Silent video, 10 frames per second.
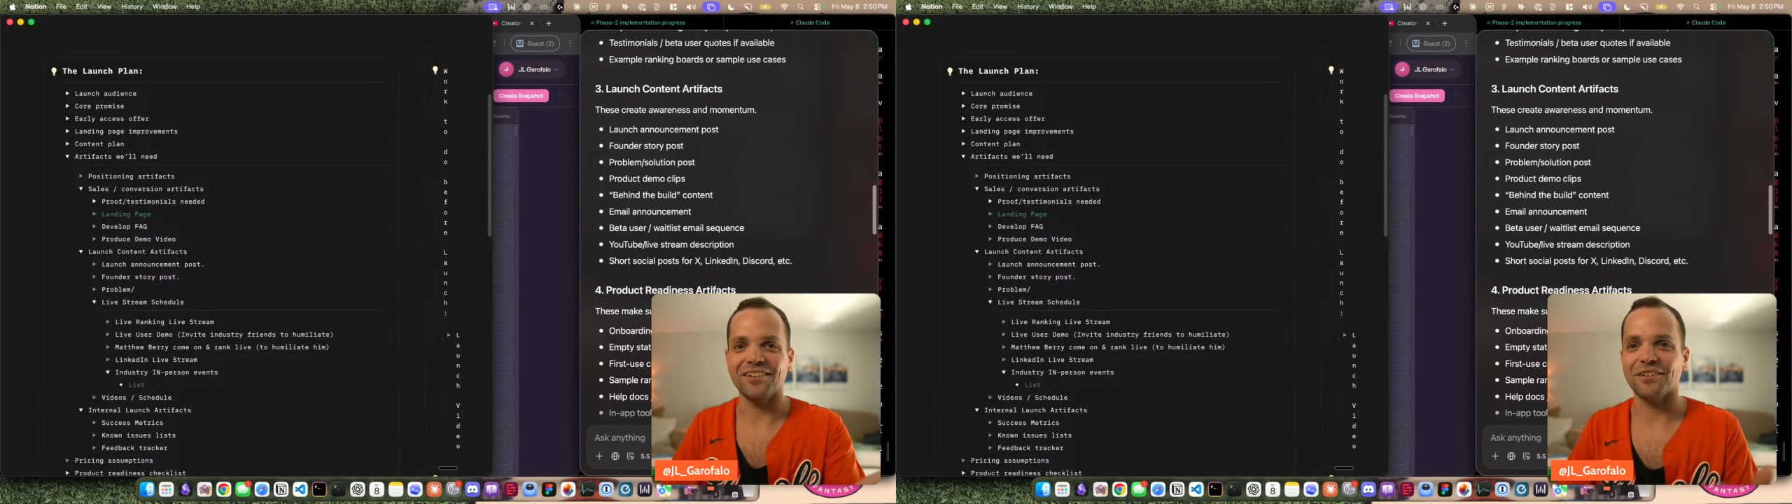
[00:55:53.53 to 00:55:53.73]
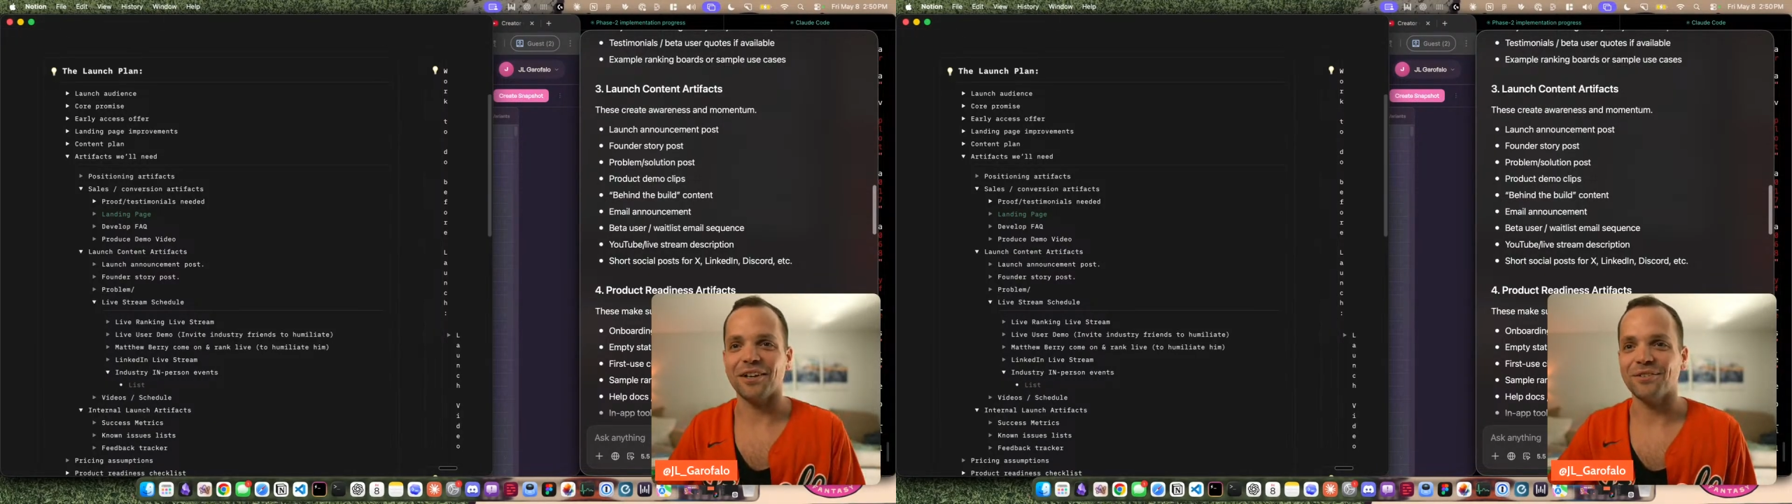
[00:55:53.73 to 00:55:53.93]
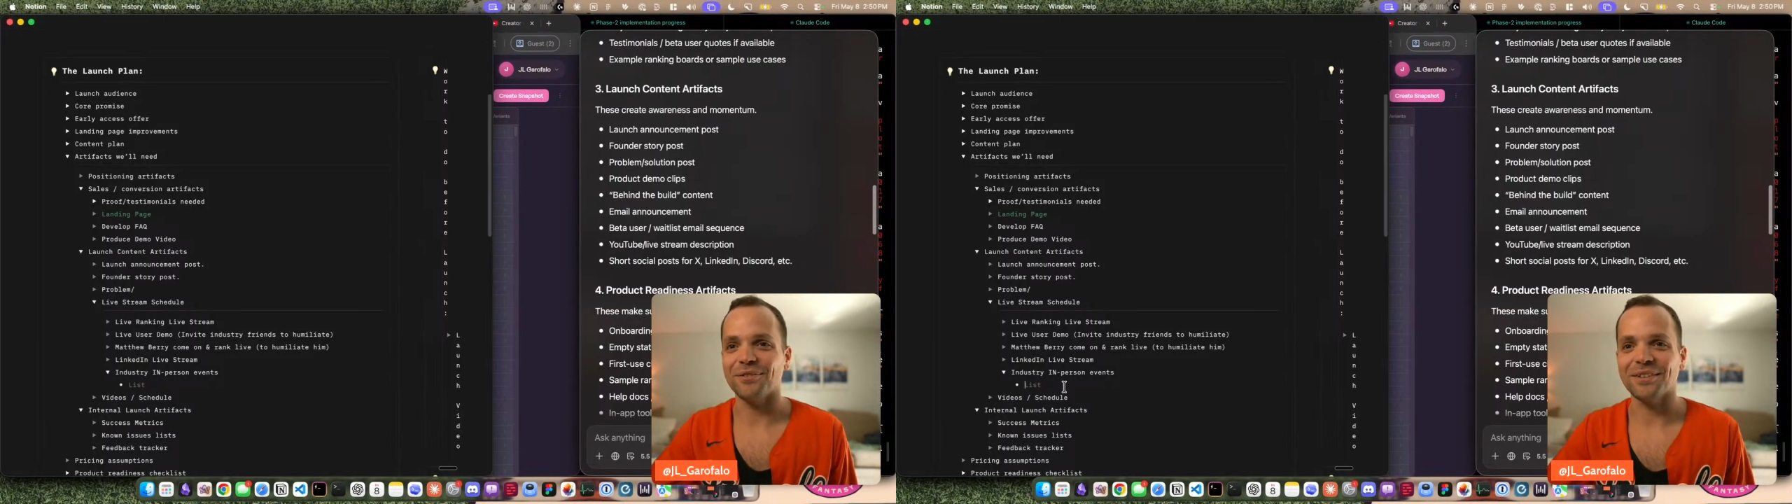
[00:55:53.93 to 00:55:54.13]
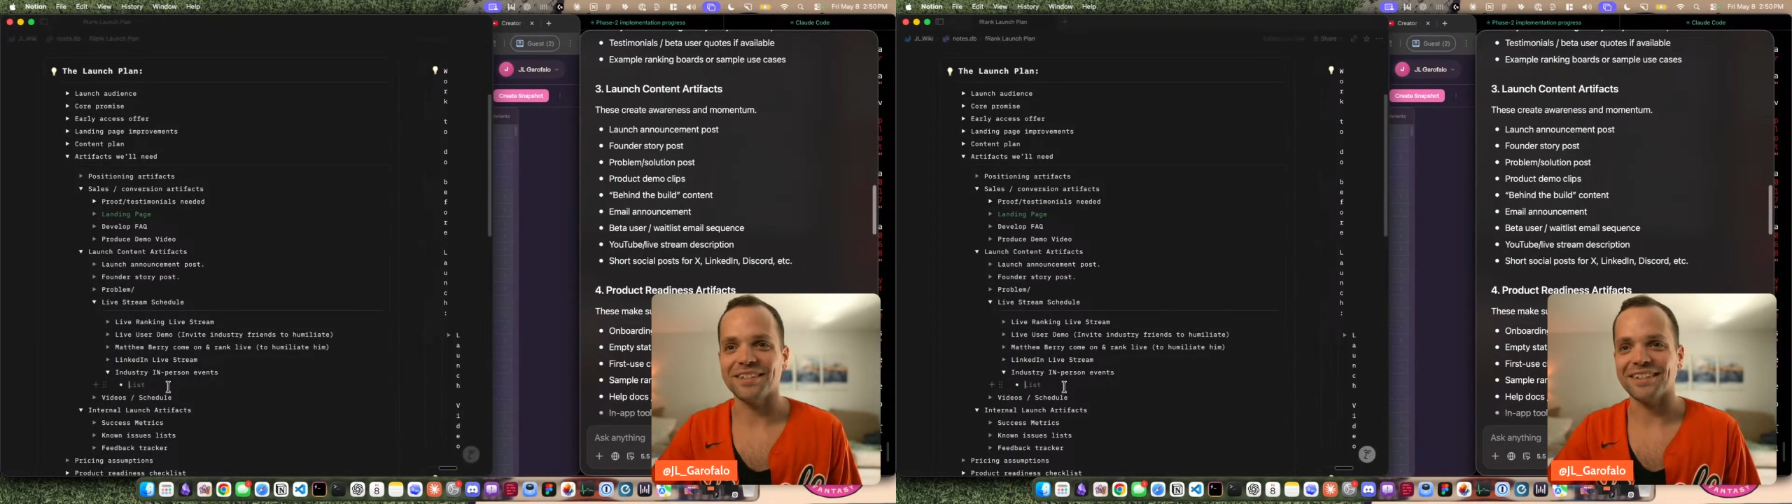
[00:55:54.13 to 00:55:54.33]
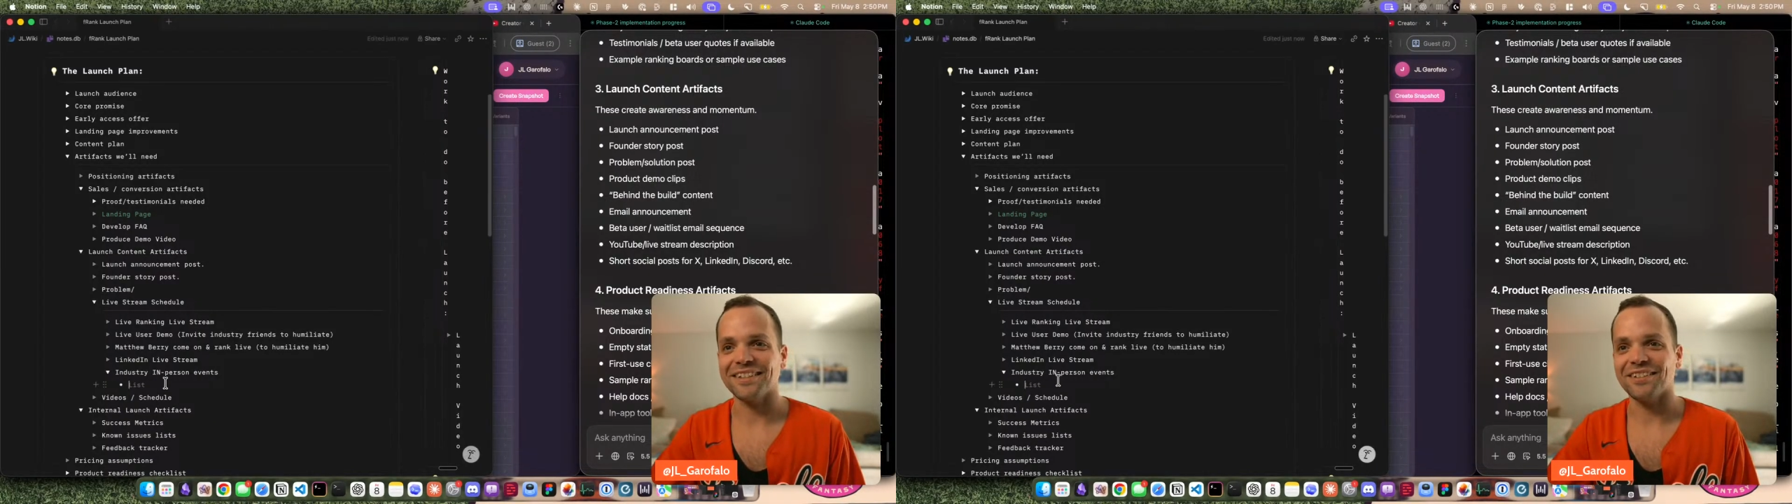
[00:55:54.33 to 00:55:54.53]
on I don't know what
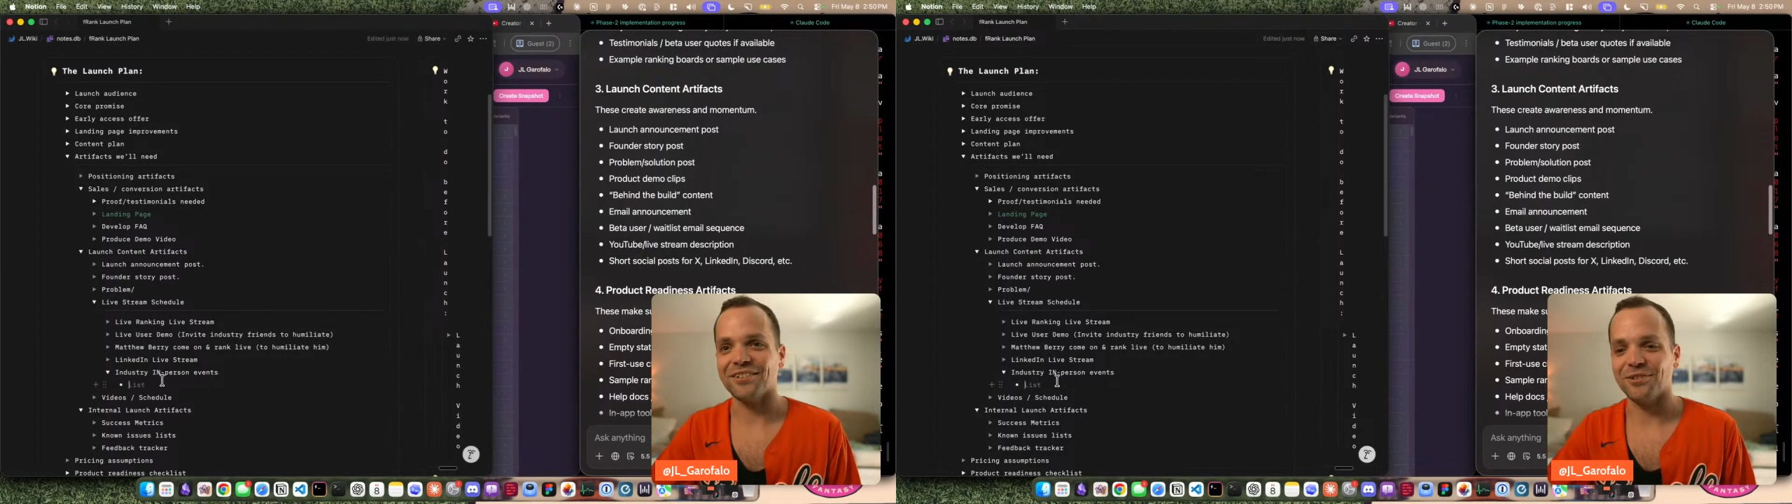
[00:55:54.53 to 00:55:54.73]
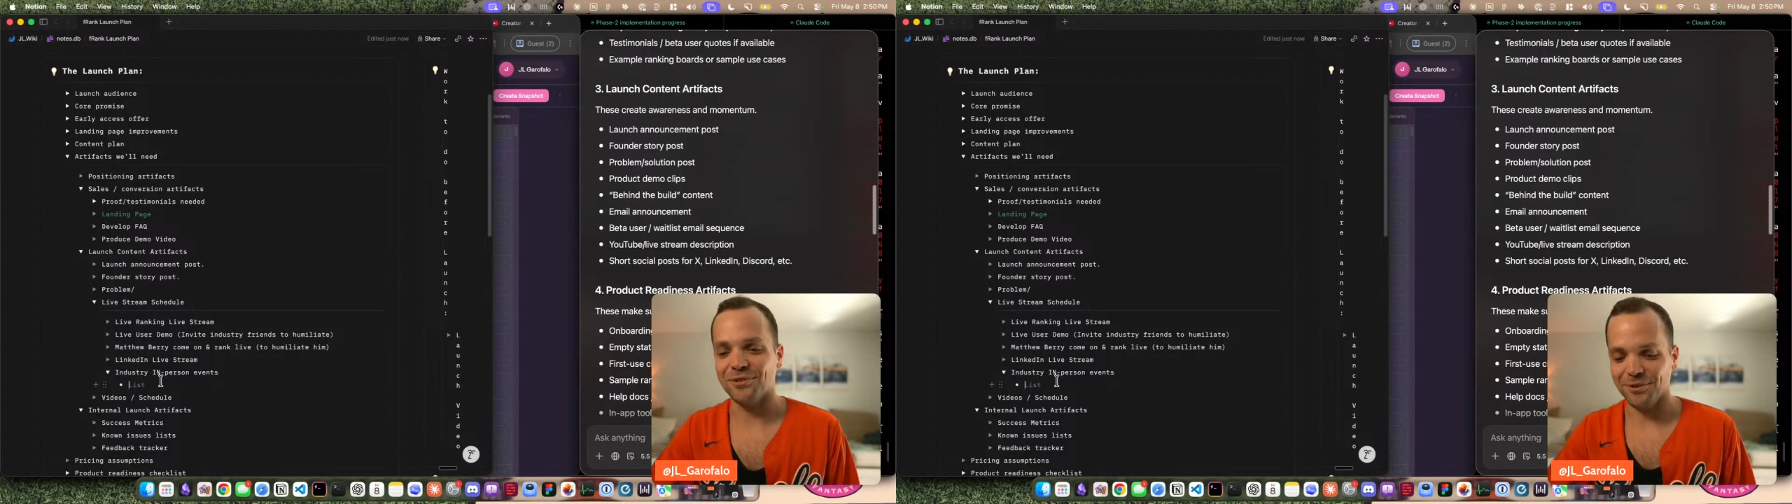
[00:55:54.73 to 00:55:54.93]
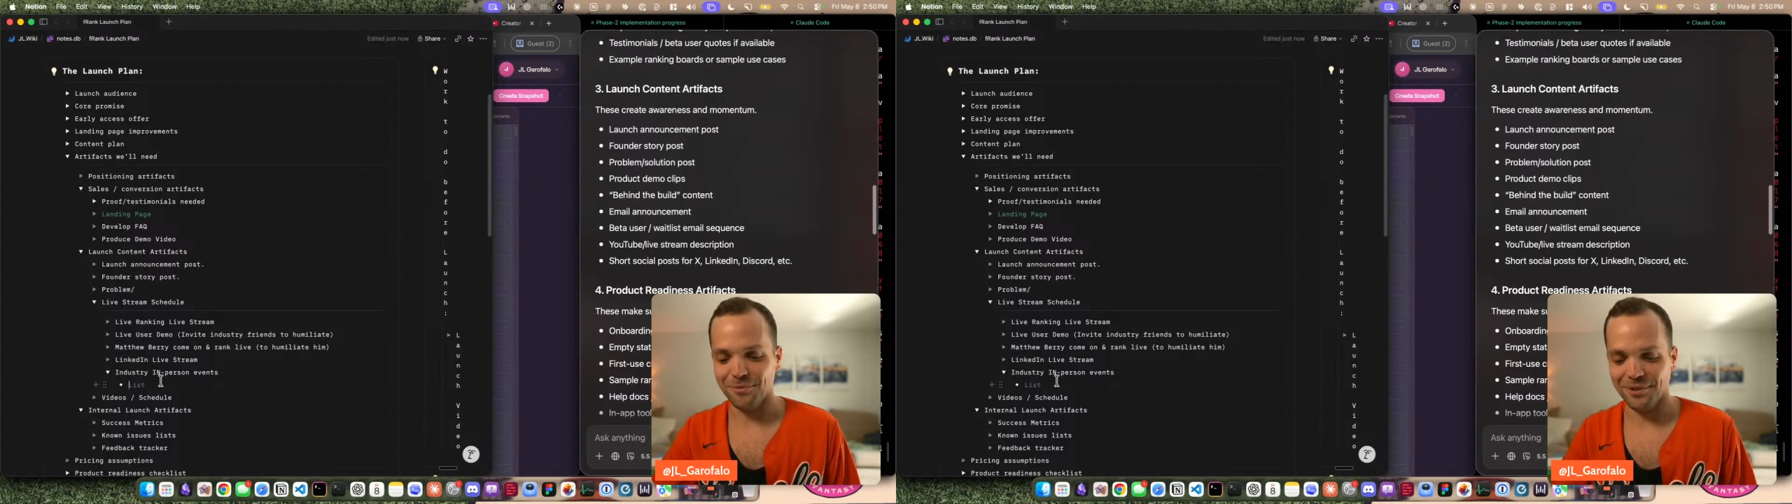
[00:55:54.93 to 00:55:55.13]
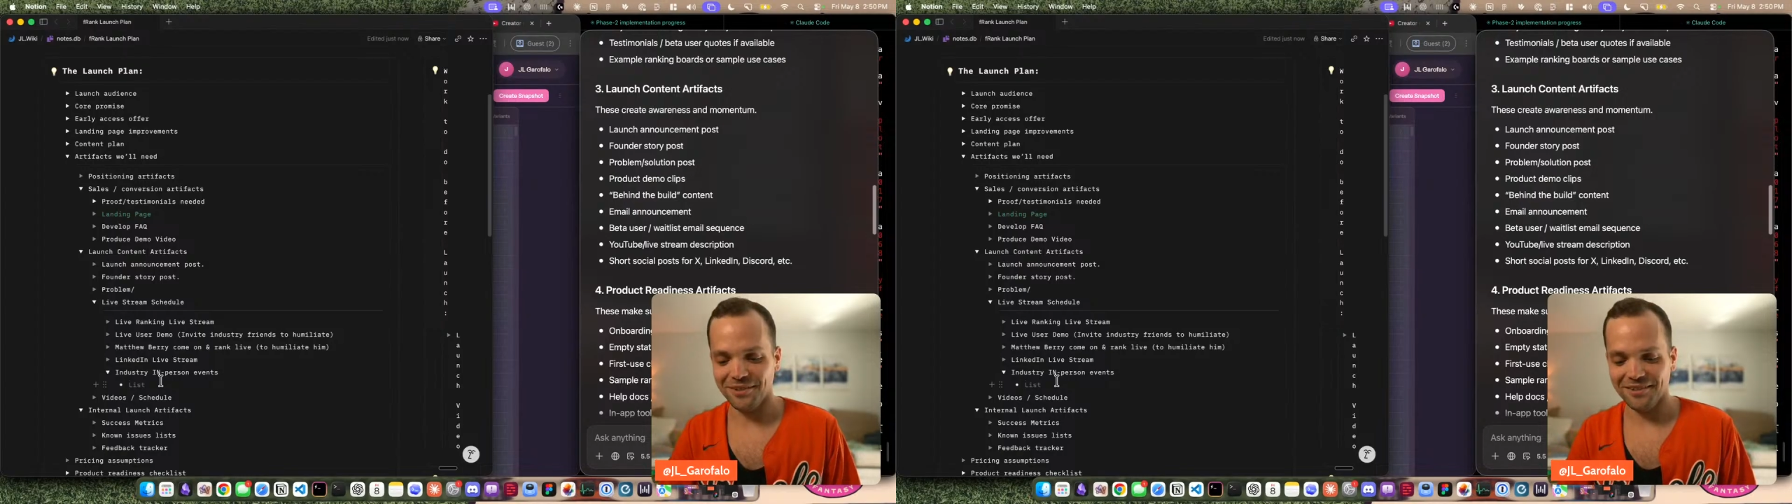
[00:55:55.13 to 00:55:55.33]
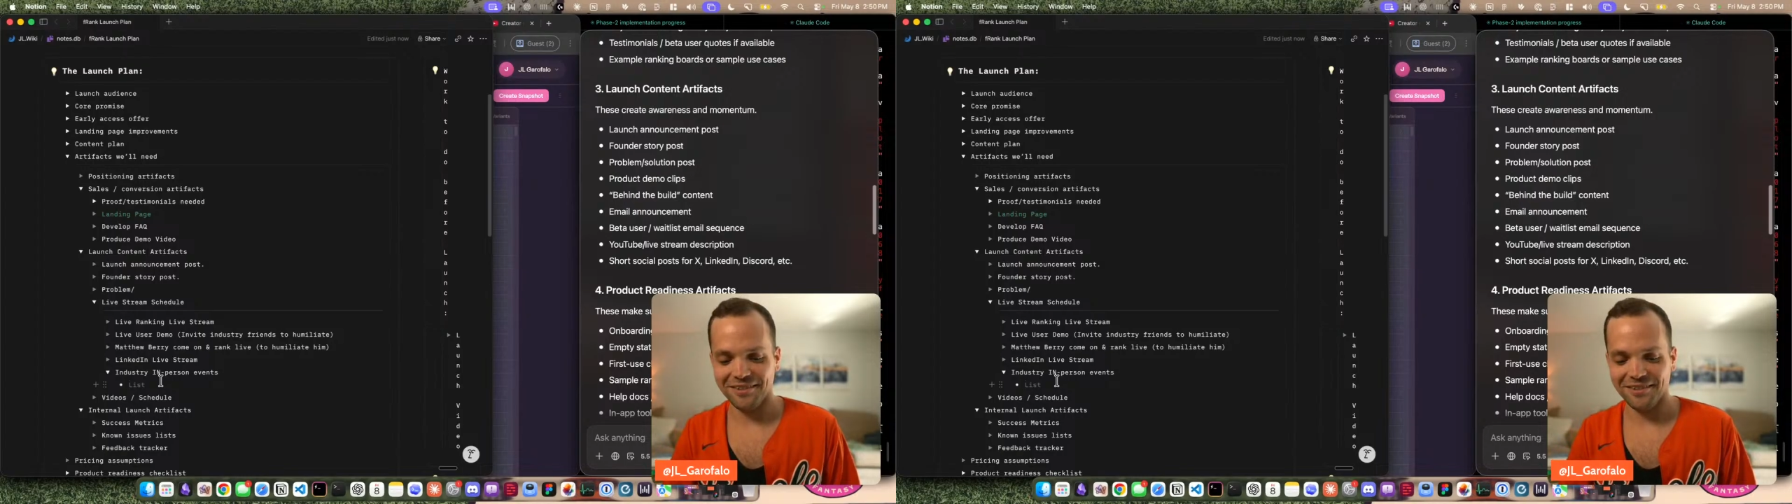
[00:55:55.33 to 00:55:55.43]
this is, on YouTube's,